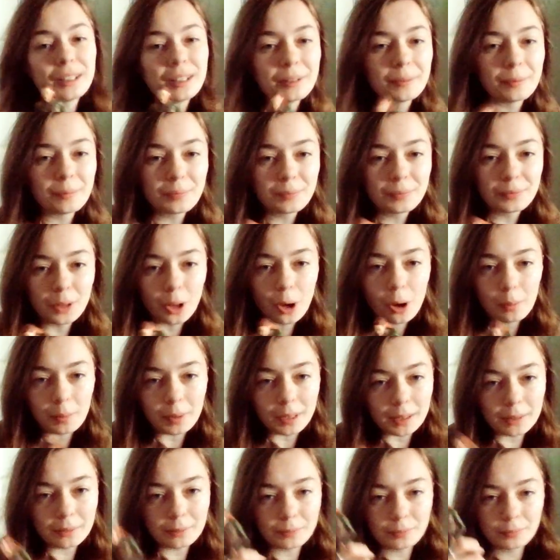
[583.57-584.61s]
the
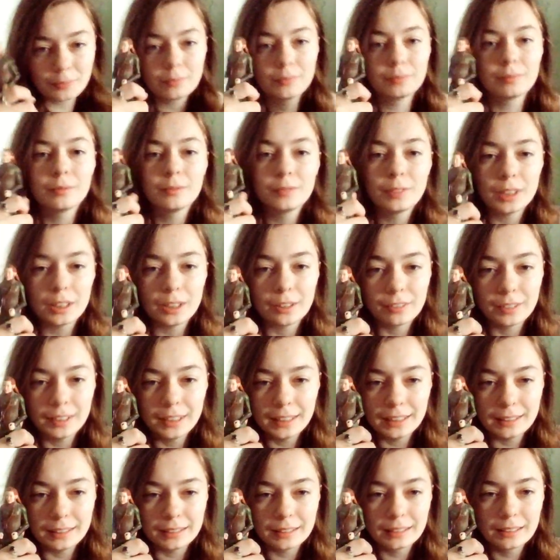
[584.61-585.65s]
Hobbit
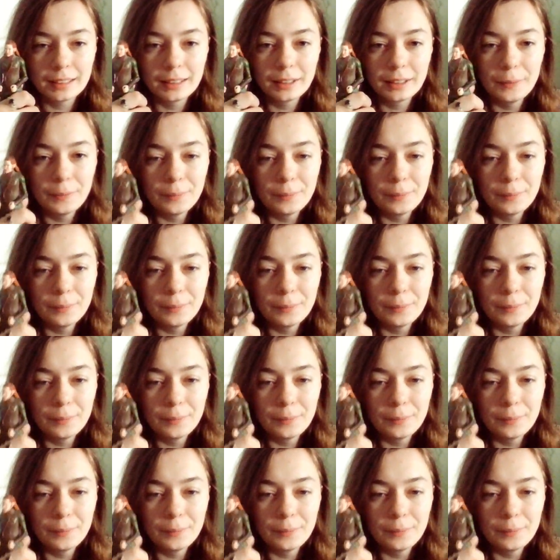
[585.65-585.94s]
figurines.